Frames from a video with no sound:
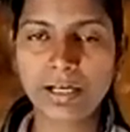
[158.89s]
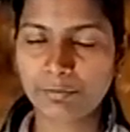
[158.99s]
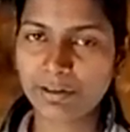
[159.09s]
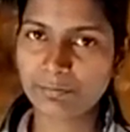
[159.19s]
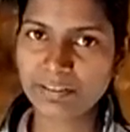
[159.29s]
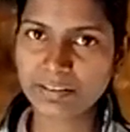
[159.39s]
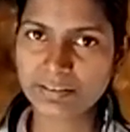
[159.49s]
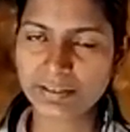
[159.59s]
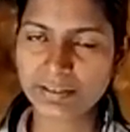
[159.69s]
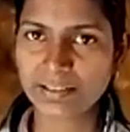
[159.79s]
When we see
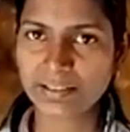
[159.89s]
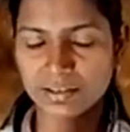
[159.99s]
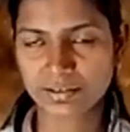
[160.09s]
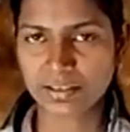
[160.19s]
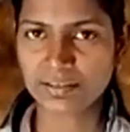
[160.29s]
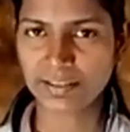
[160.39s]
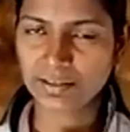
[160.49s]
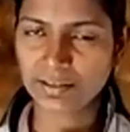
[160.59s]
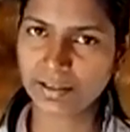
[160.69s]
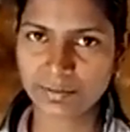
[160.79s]
sunrise or
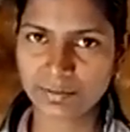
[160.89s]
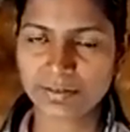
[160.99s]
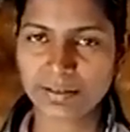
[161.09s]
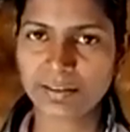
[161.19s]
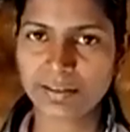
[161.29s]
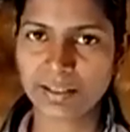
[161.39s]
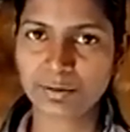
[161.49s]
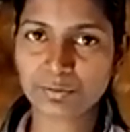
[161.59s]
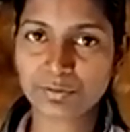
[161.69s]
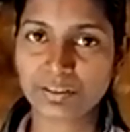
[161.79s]
sunset, I basically try
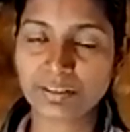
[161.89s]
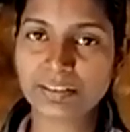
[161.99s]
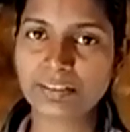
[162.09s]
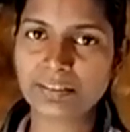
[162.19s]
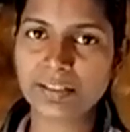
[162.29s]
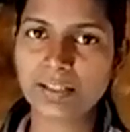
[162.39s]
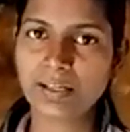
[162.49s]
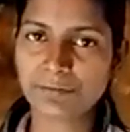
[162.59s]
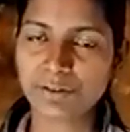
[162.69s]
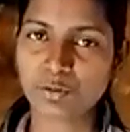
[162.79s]
to see these
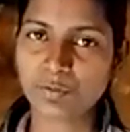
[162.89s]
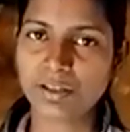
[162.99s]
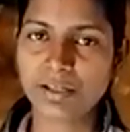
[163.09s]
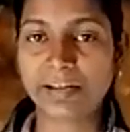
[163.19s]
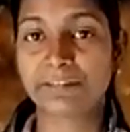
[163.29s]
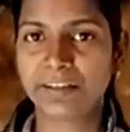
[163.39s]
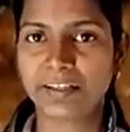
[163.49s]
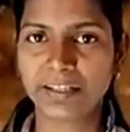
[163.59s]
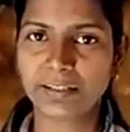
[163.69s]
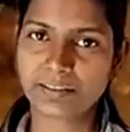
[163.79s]
phenomena every day.